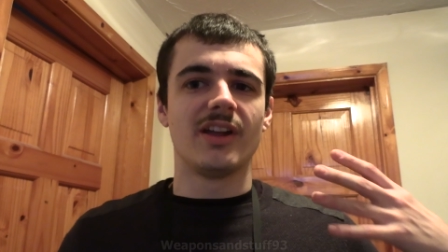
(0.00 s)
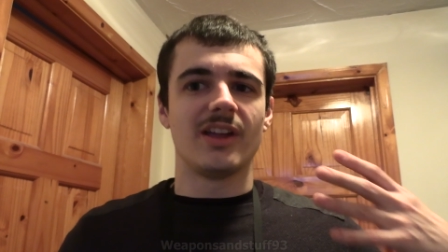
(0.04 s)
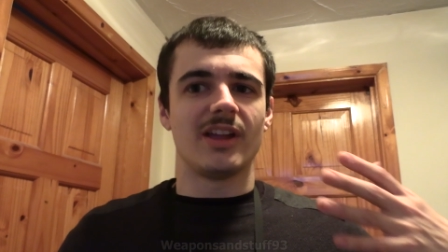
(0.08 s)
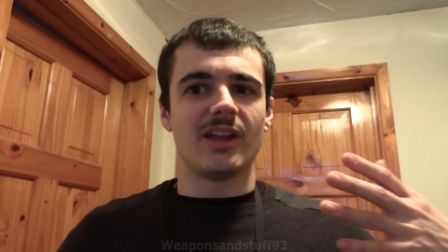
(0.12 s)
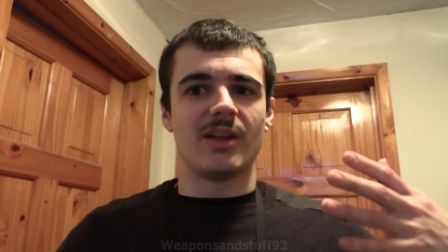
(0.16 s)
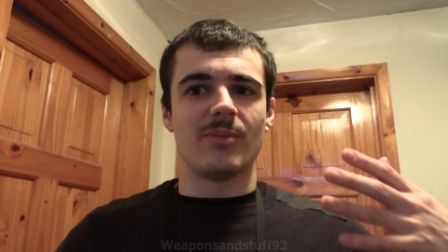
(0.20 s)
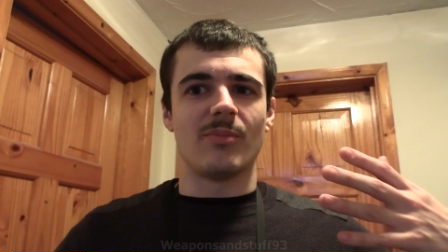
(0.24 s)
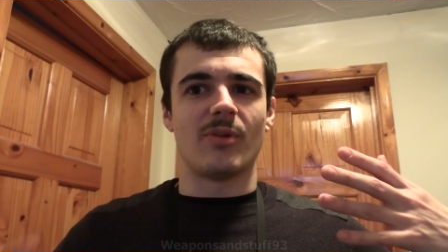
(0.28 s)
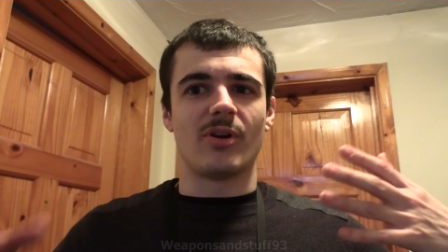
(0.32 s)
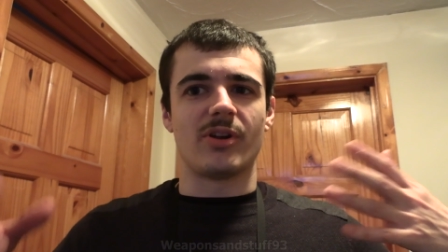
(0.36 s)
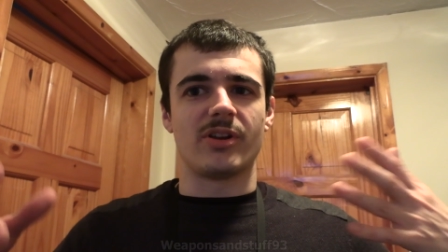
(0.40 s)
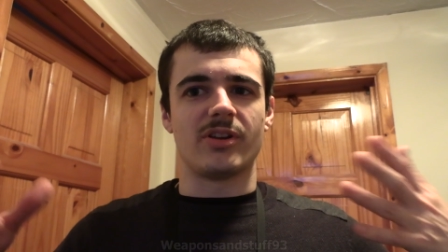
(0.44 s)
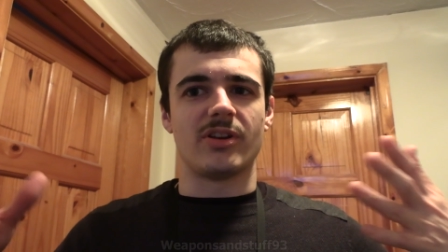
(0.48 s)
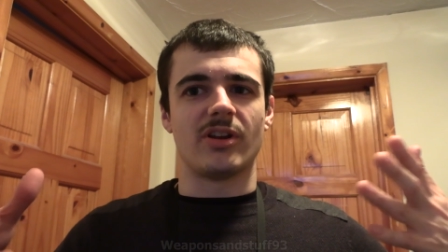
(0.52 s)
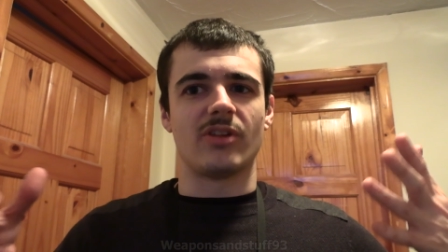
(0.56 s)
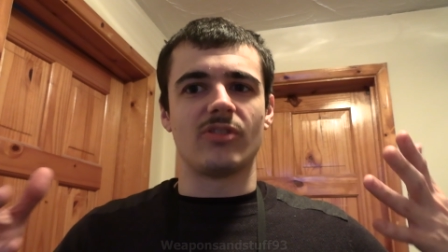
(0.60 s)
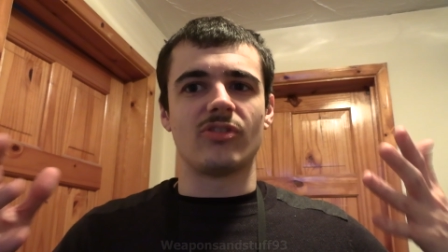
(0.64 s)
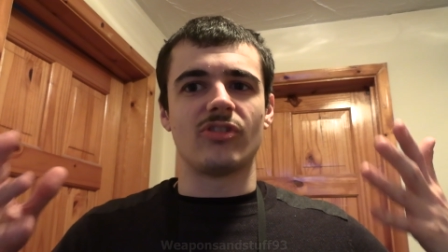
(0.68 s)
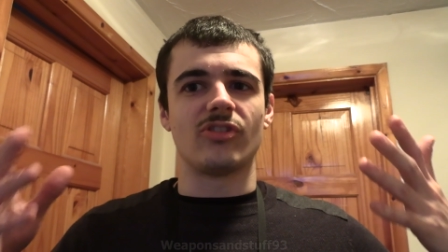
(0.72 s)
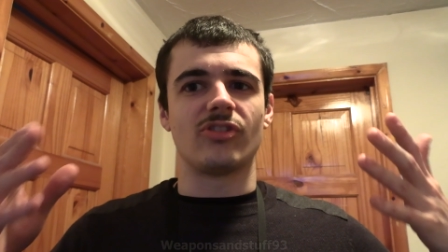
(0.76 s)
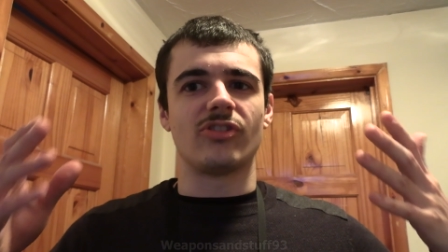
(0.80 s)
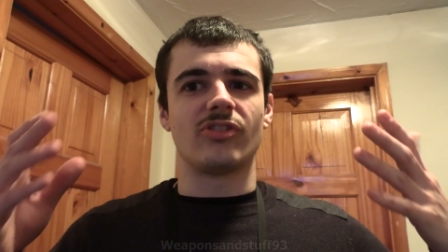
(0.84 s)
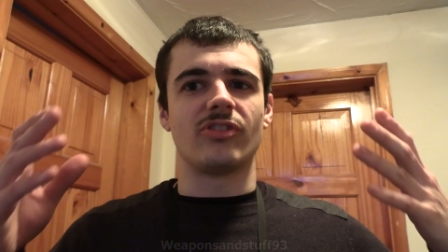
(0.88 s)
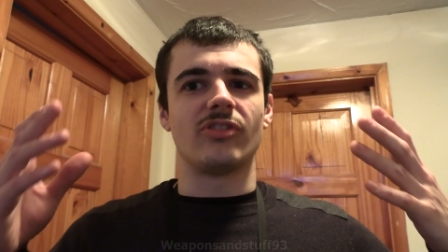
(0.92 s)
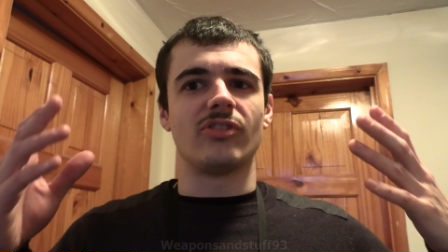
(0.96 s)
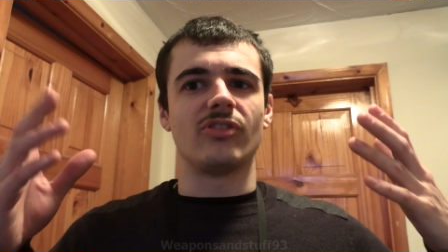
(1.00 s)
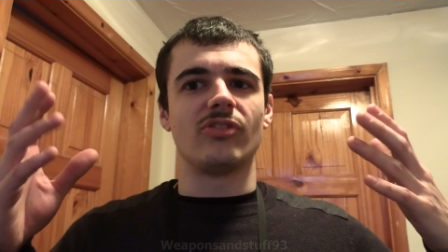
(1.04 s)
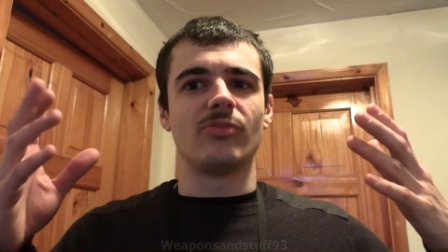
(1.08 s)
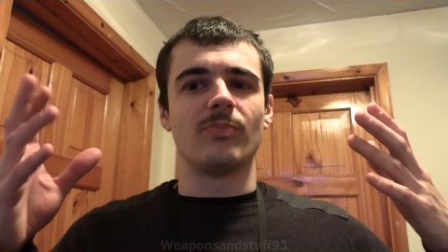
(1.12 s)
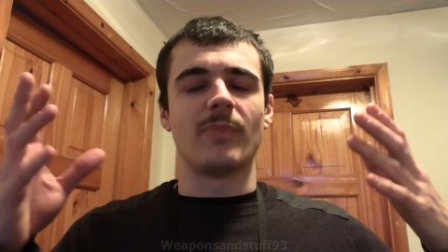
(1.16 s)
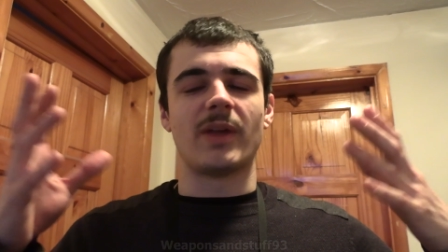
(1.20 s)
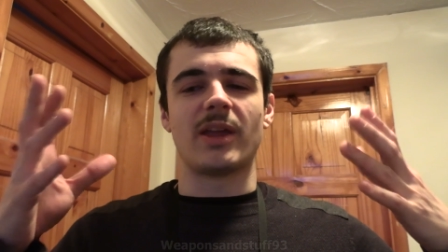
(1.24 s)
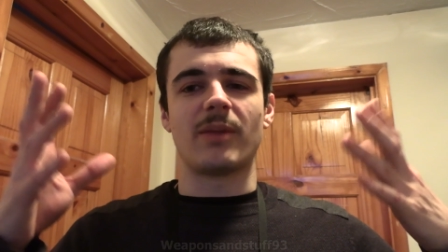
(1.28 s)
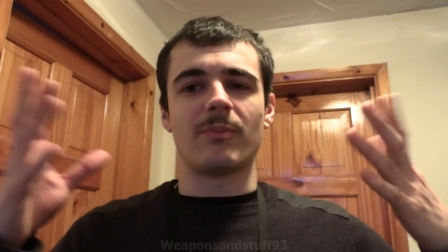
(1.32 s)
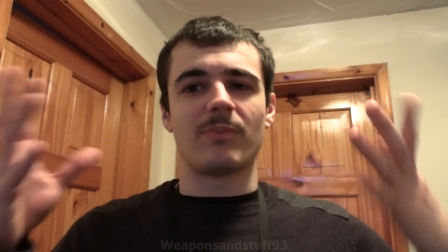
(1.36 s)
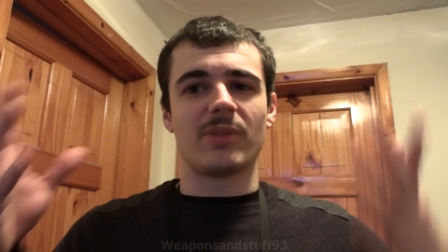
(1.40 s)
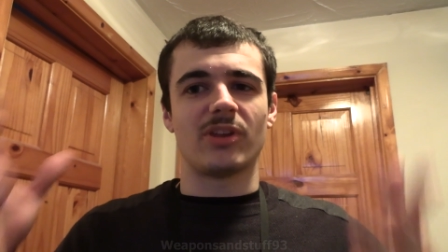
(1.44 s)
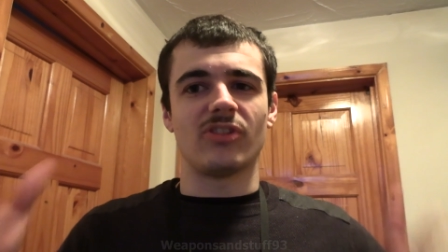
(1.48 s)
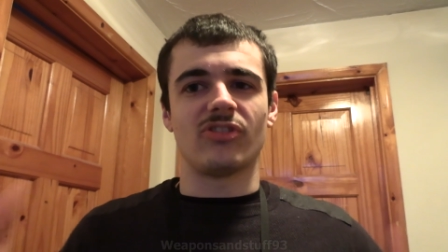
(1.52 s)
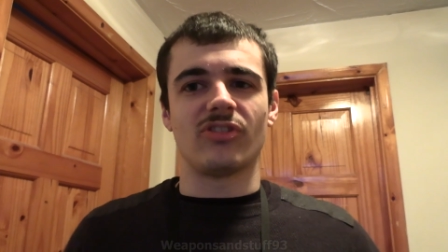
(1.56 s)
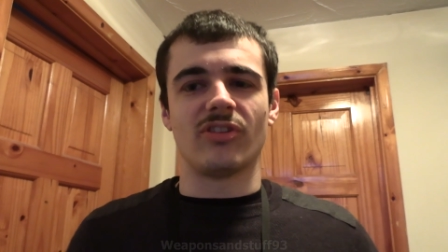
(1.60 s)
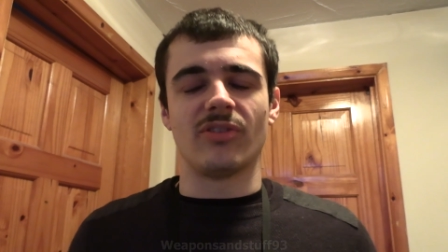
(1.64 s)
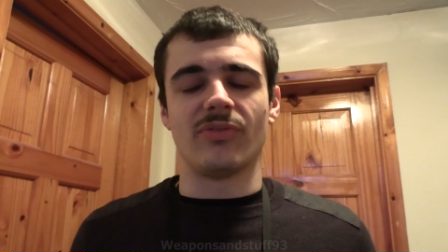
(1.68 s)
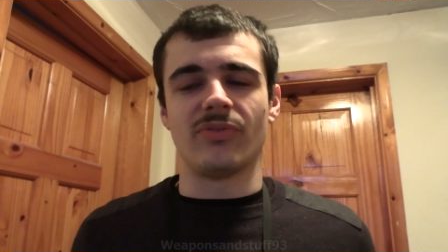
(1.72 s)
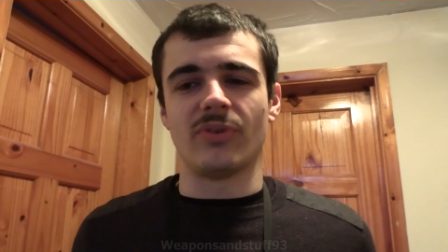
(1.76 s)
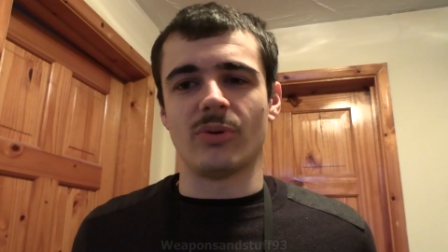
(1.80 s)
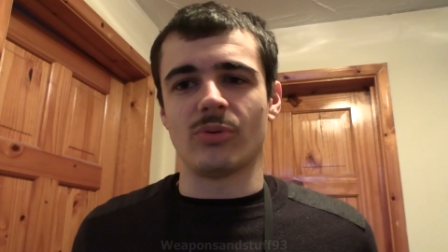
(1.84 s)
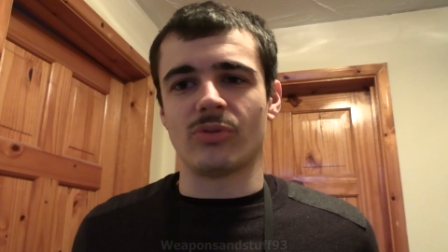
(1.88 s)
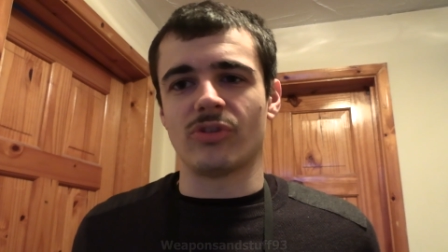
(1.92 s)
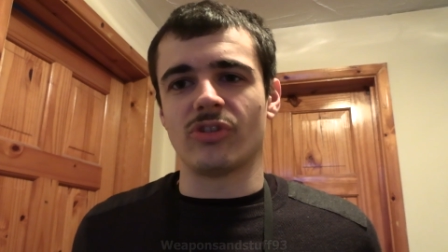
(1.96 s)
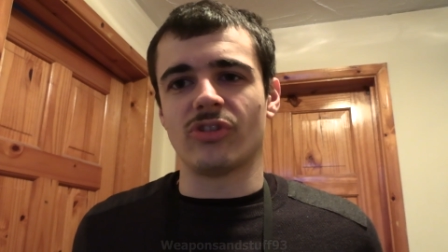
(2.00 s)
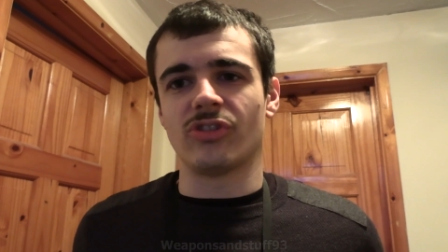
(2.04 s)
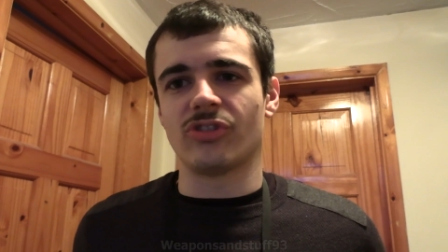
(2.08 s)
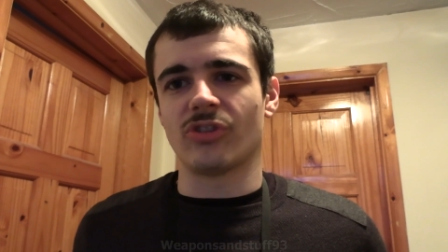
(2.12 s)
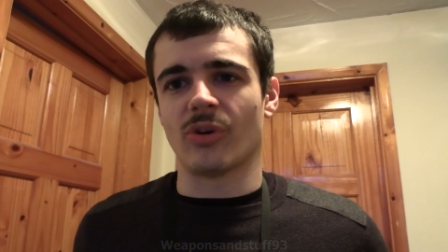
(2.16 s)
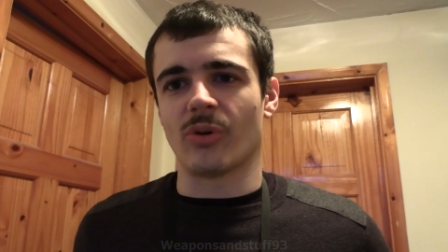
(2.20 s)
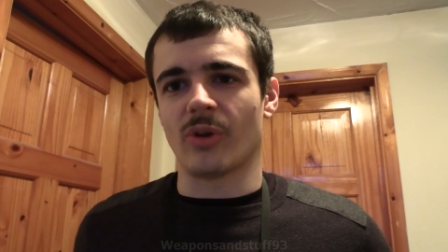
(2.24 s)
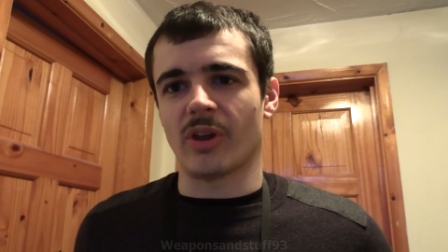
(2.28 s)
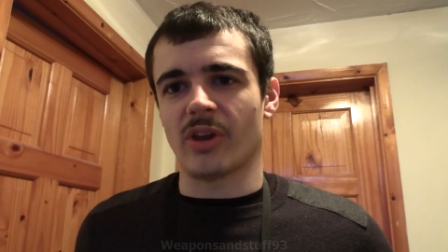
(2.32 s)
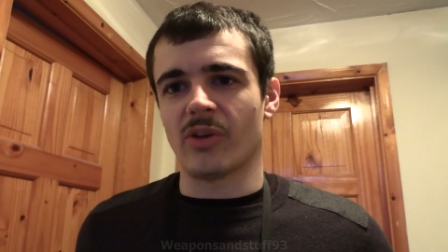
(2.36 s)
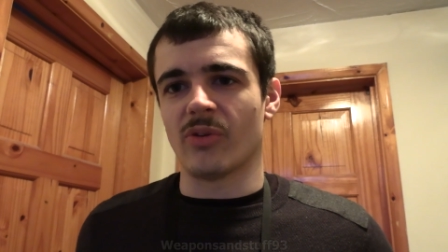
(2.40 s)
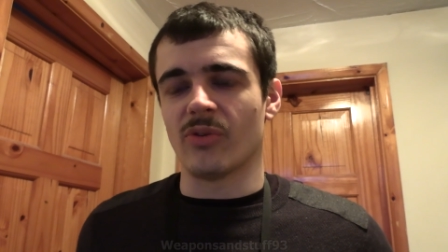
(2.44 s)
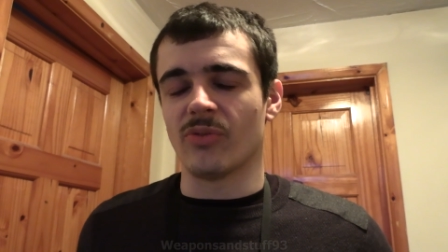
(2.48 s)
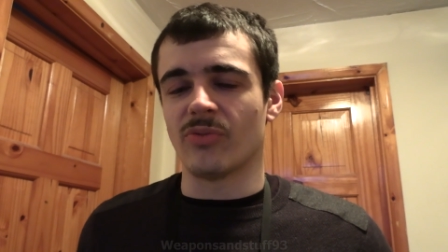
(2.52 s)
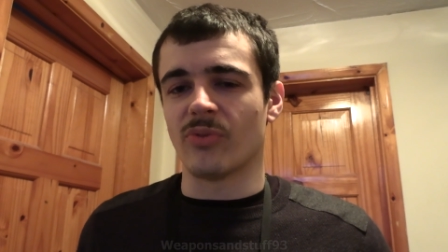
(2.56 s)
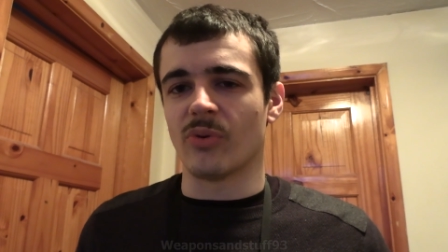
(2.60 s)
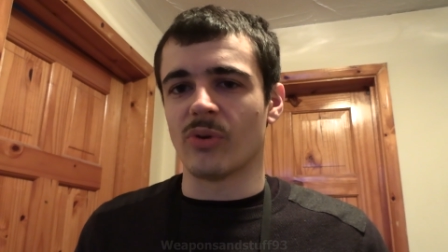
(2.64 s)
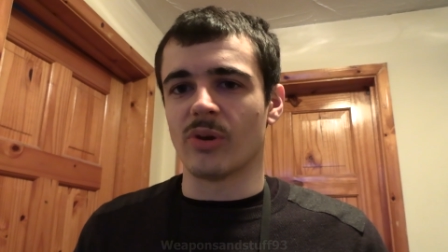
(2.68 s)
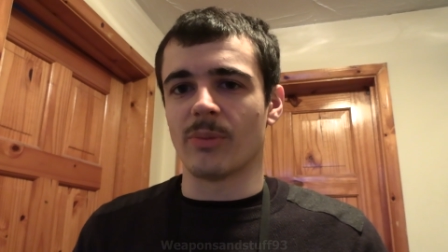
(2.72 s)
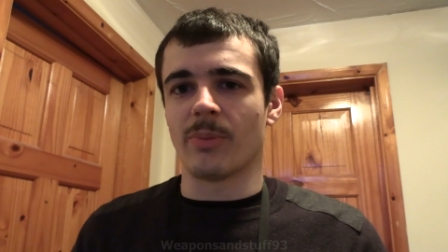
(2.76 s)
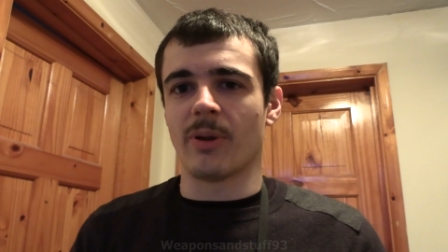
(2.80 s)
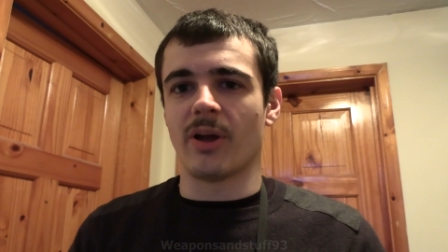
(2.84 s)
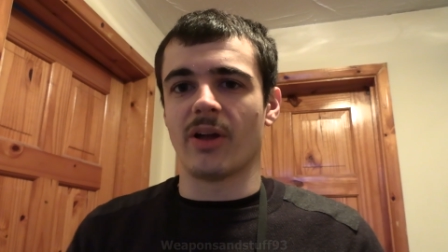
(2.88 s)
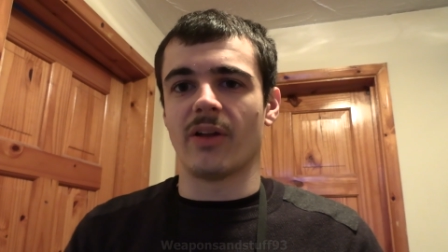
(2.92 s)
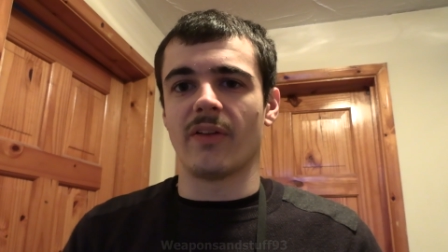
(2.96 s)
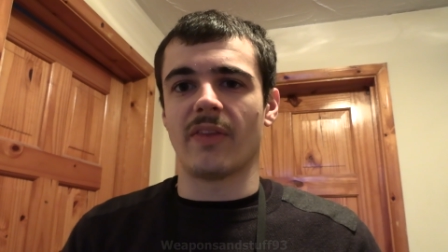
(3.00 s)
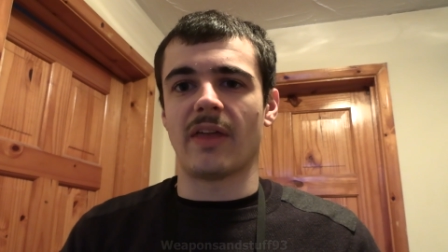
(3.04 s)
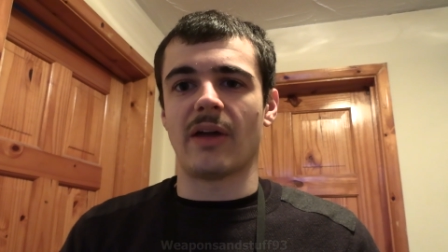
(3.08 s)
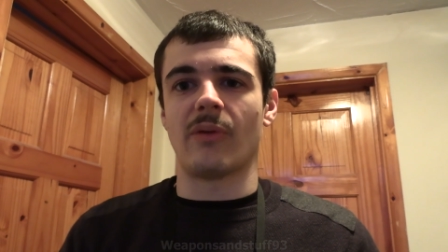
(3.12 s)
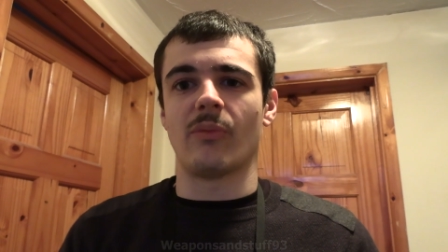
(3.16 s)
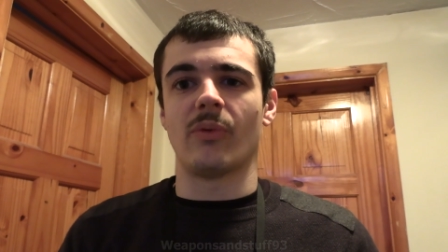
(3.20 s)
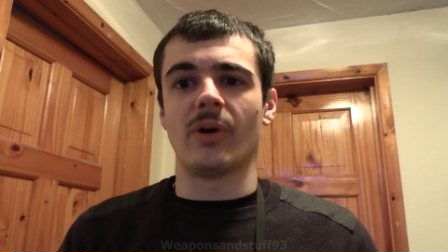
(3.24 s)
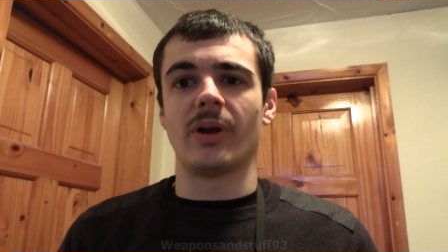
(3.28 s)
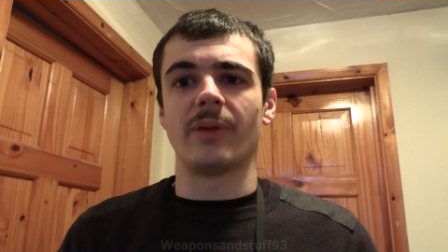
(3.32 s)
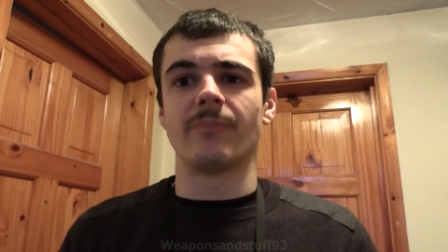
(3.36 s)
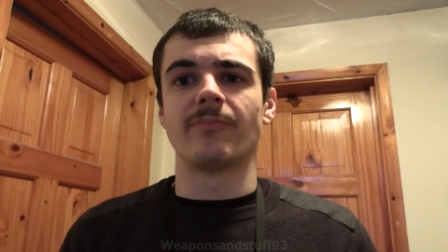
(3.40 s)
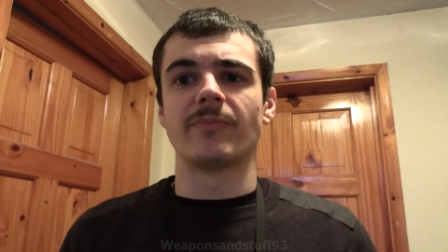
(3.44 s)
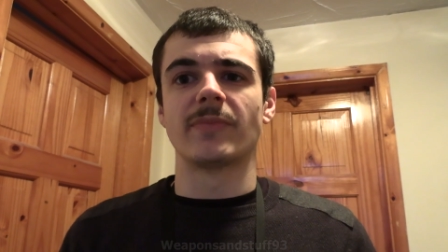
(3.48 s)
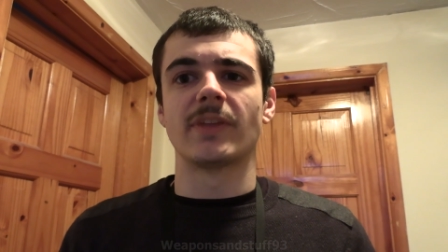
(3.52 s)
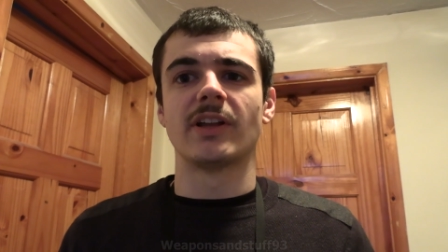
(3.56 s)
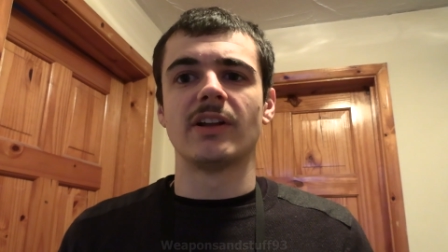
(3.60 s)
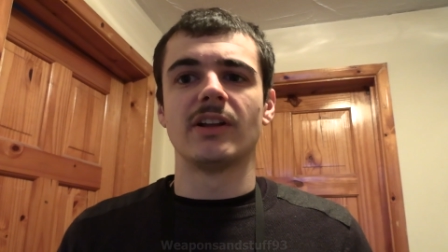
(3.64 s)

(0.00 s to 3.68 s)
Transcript: it might, you know, just make bits of the filter soggy or fall apart that way.